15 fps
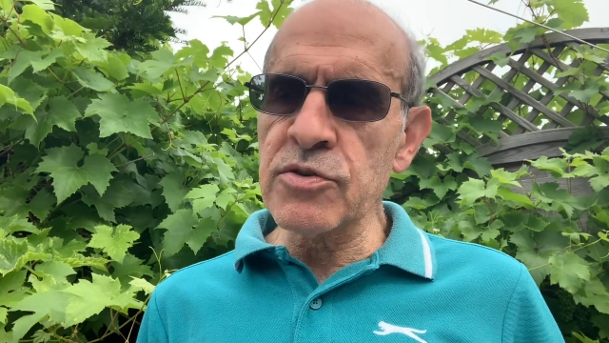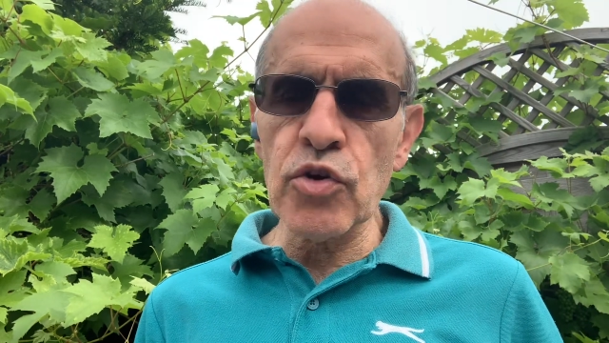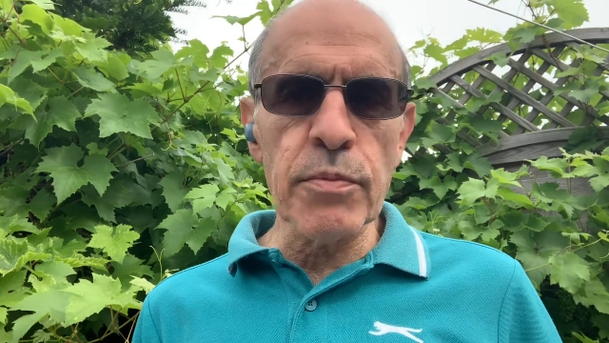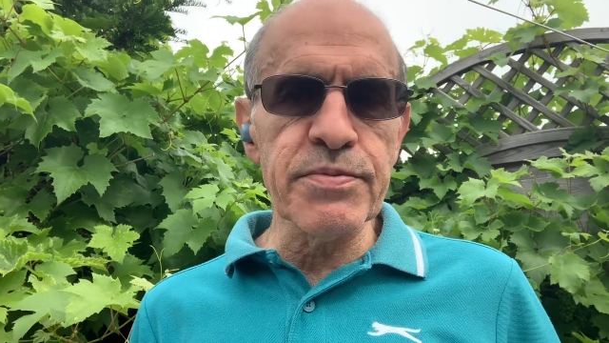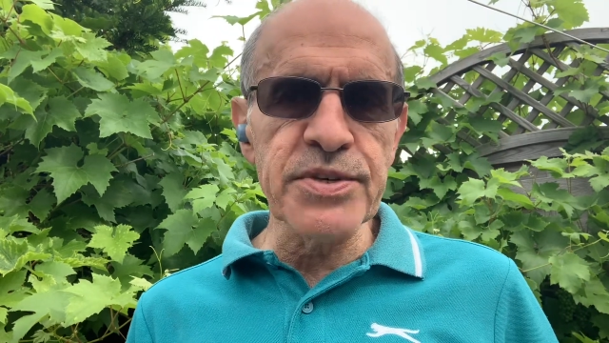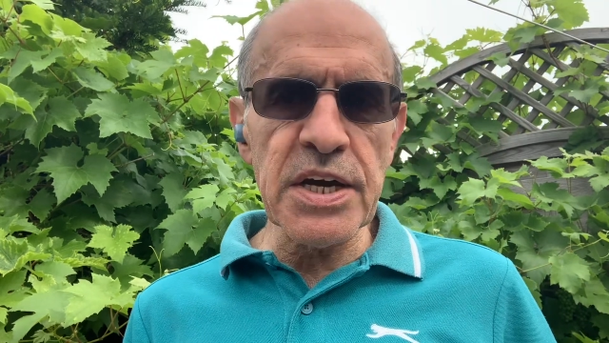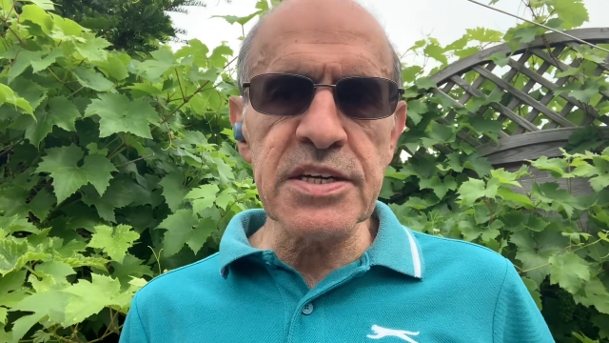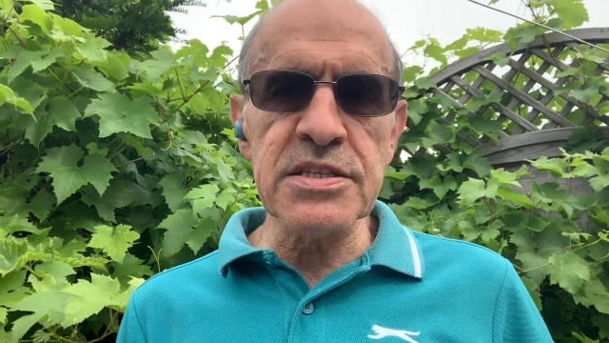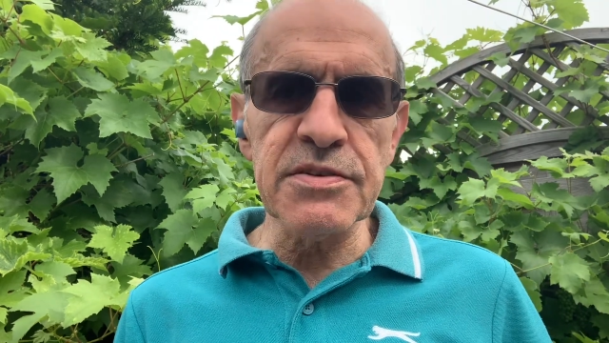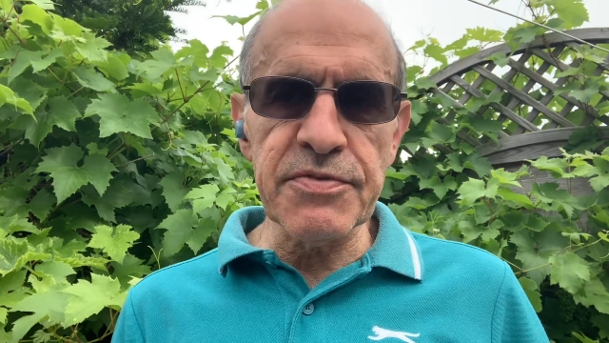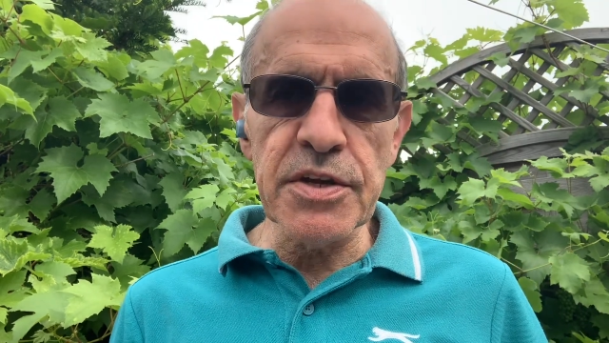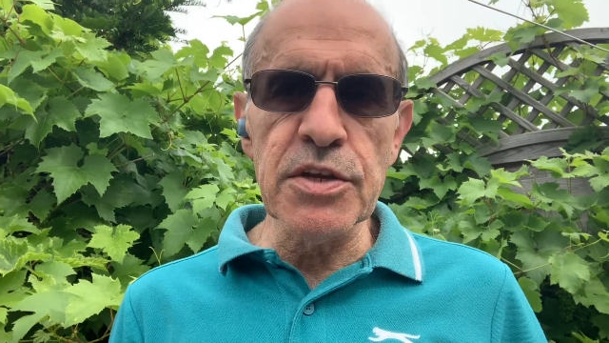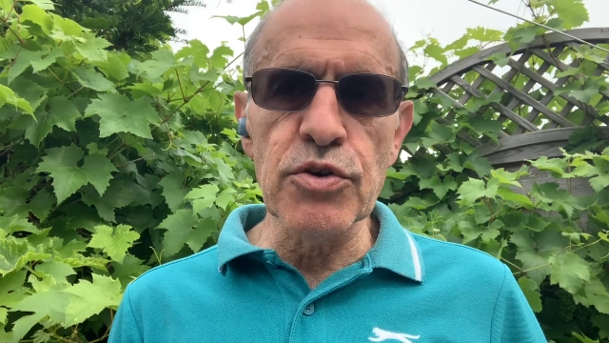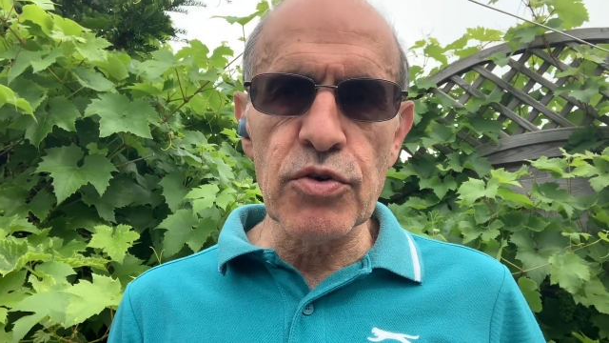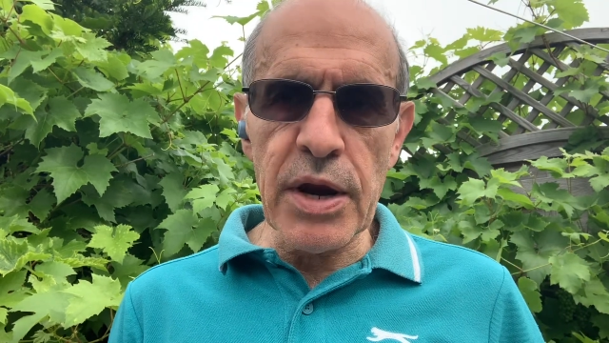objective
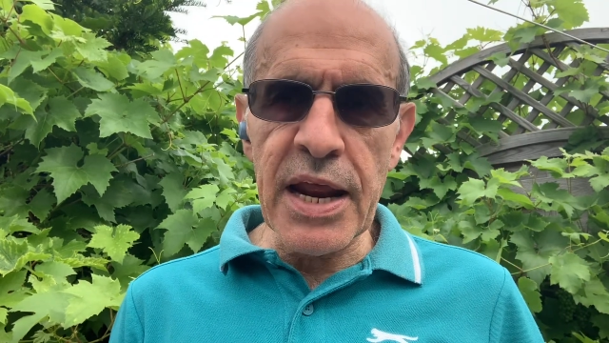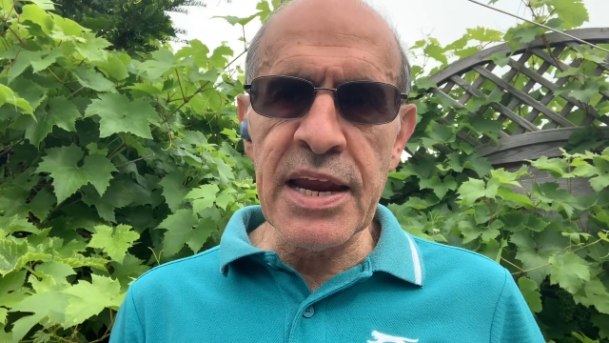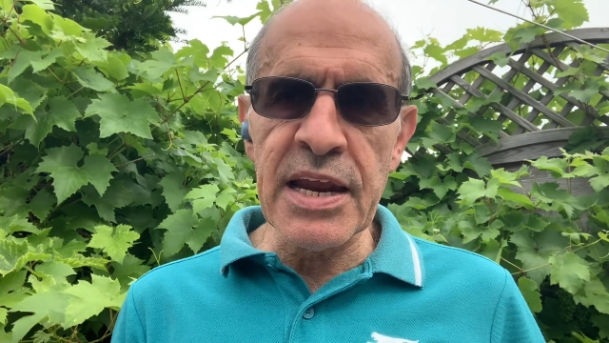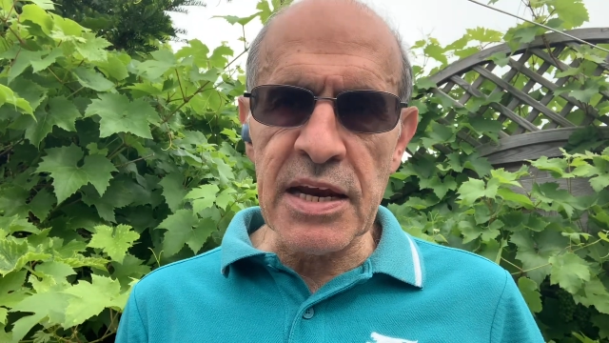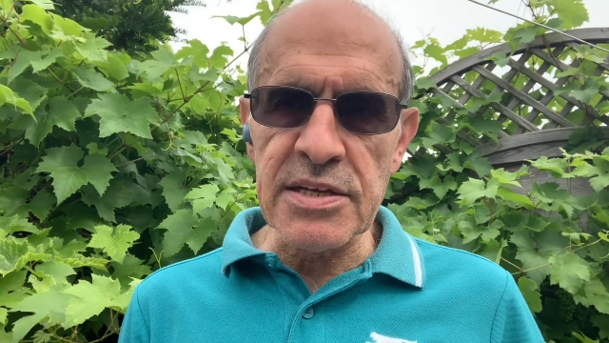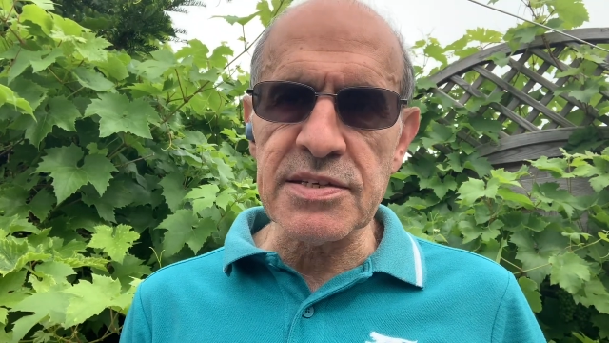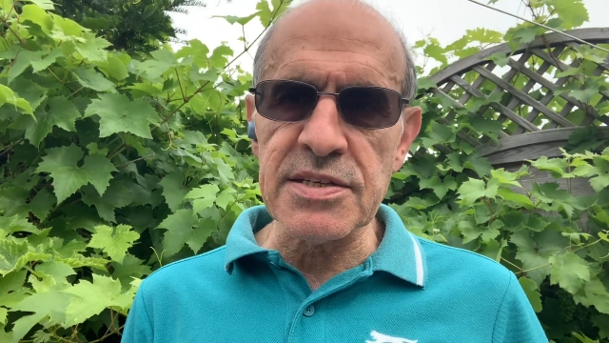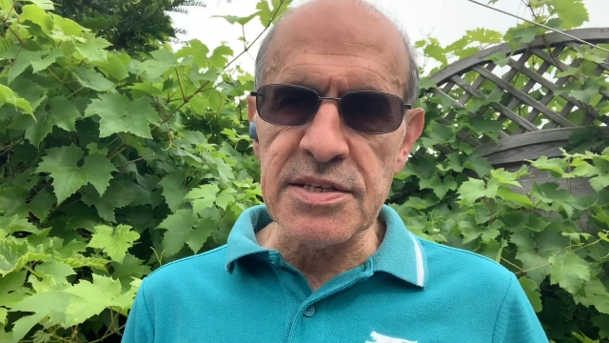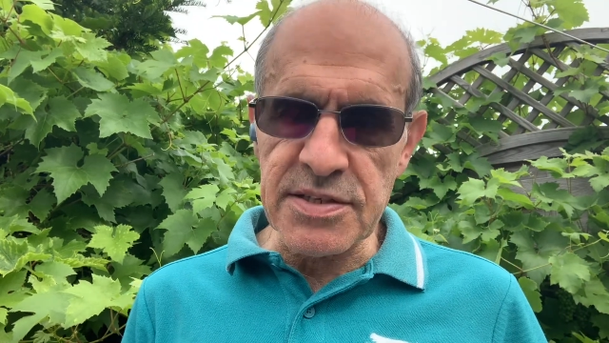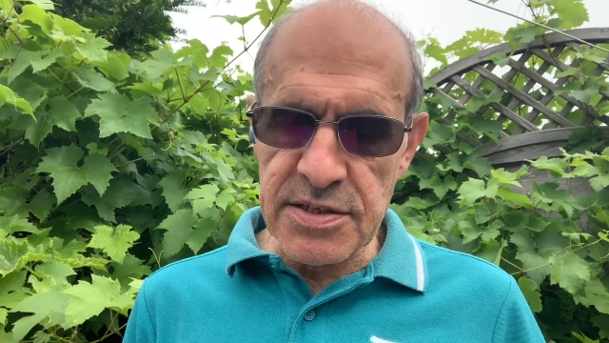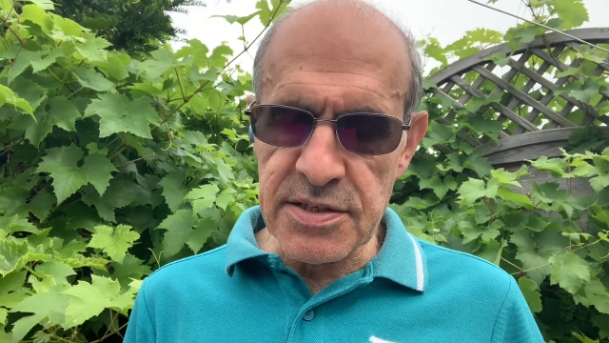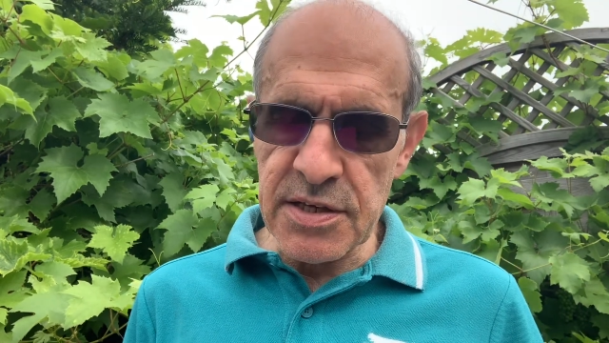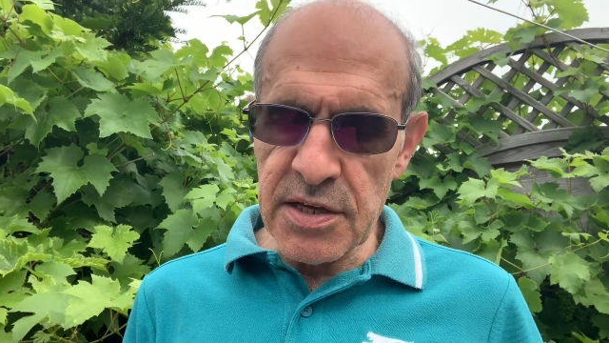in your analysis